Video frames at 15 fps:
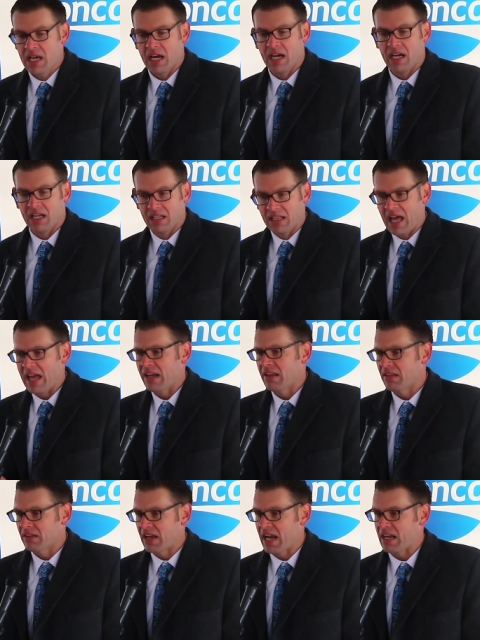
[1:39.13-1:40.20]
Uh, a lot
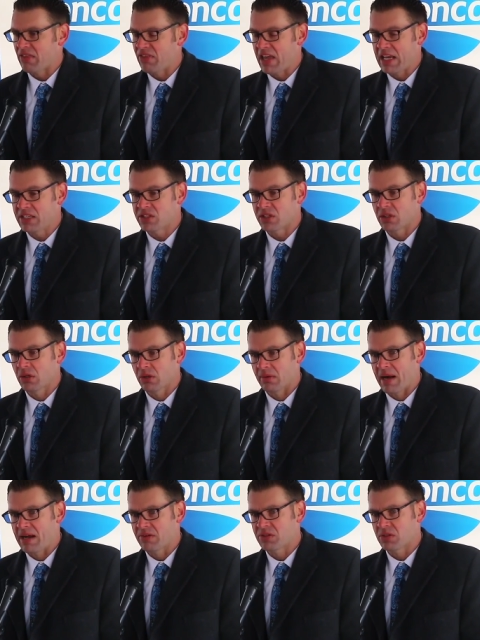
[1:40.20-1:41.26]
of kind of thanks to go
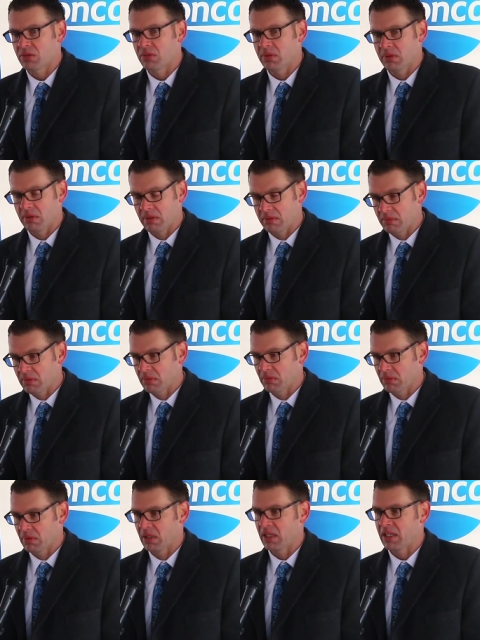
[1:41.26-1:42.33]
around, so we
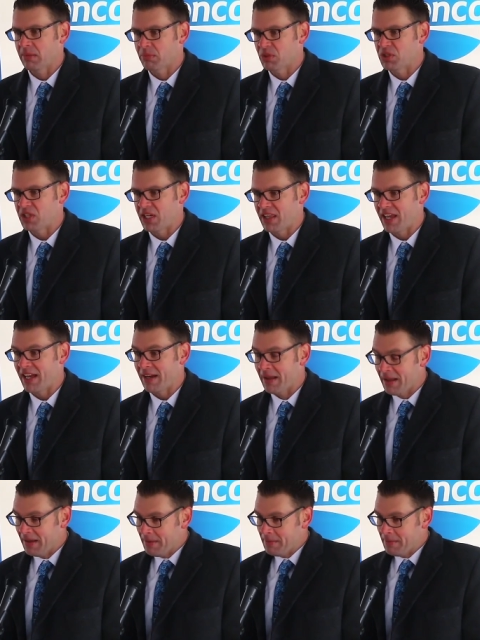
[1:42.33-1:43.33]
really appreciate that.